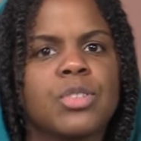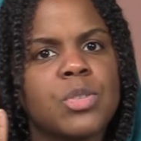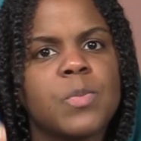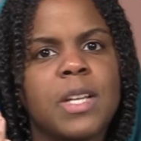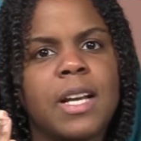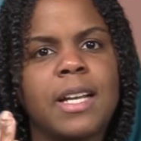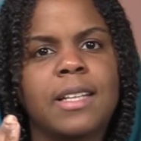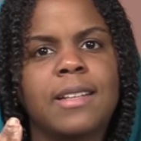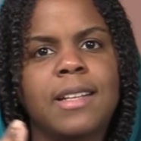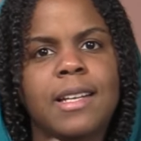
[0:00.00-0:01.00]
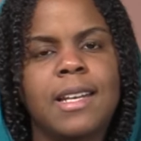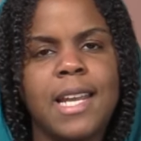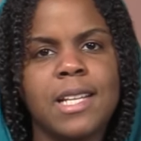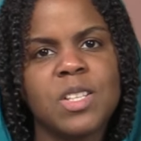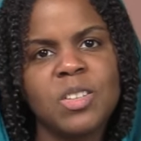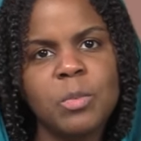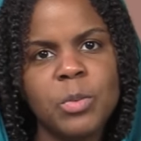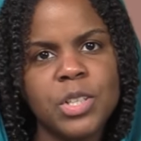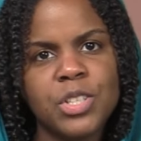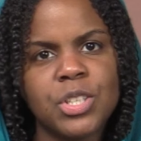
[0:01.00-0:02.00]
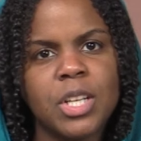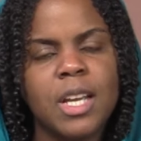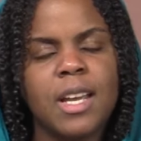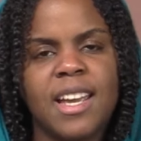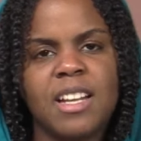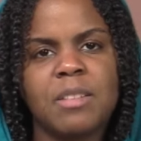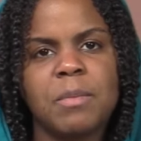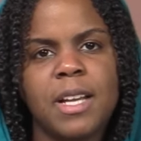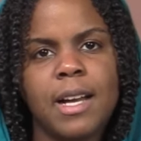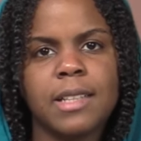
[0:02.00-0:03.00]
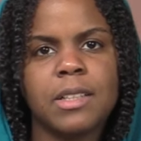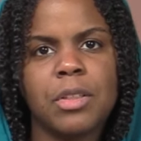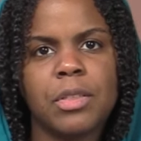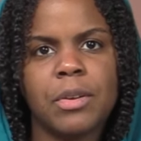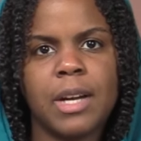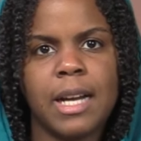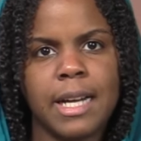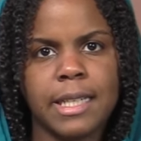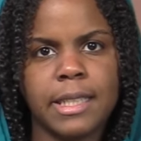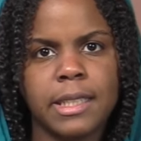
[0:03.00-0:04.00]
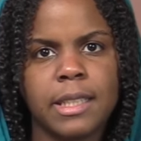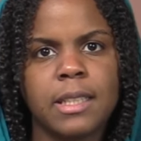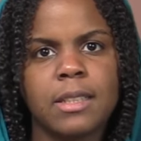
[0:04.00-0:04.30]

just behind the nasal bridge and behind the third eye.